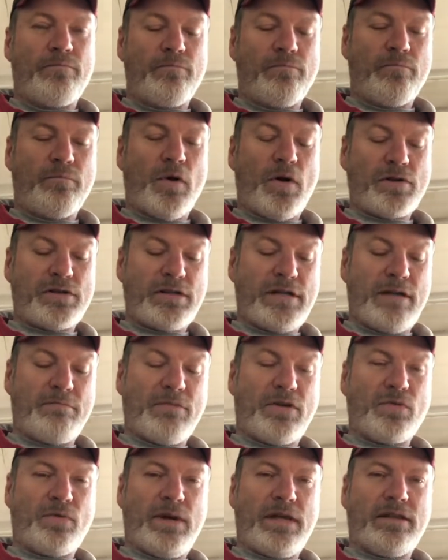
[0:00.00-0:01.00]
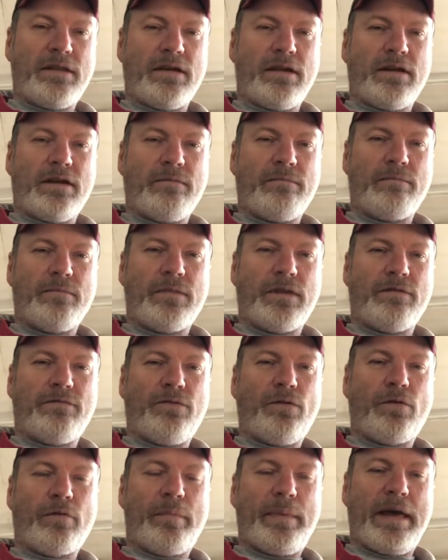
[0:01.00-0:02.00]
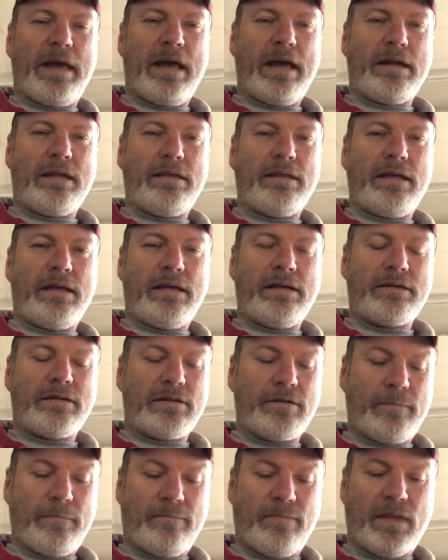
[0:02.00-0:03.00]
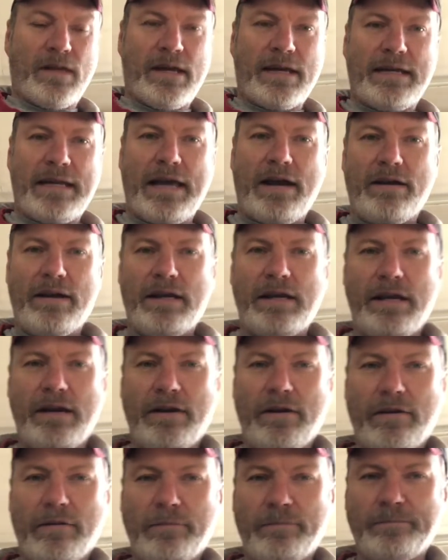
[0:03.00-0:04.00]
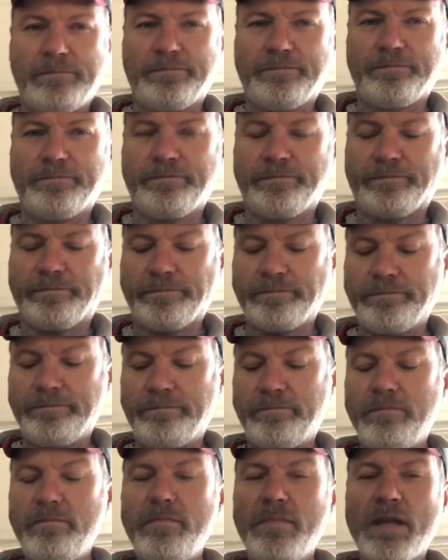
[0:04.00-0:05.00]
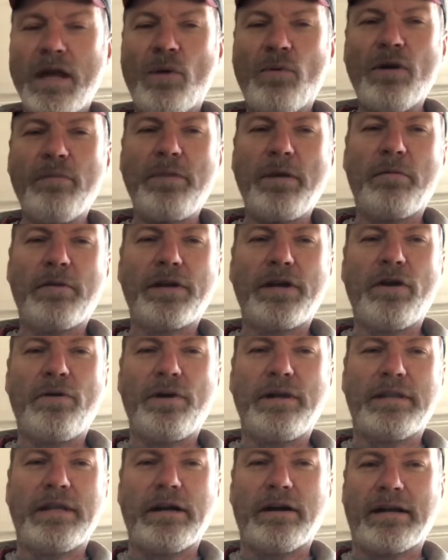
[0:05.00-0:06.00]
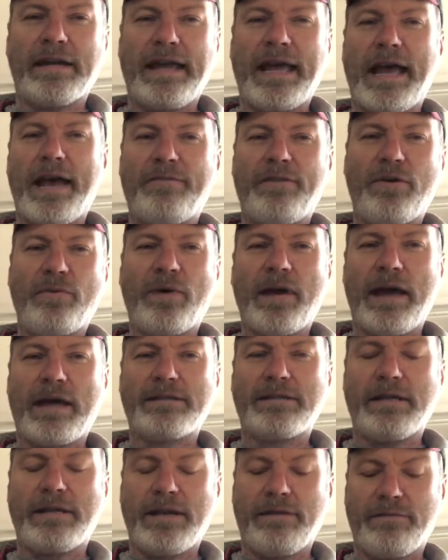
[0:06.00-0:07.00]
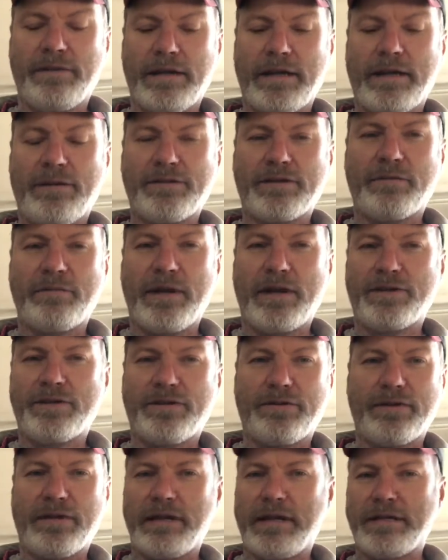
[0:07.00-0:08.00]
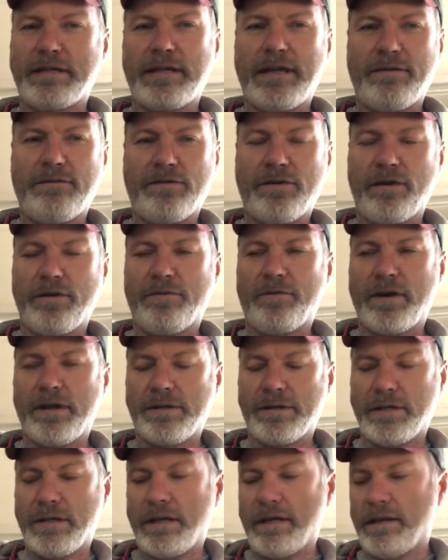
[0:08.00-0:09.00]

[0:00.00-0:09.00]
Mostly in between the floor pan and this, like down in here. I want to be able to go in there and cavity wax it and everything else to make sure that it's never gonna rust again.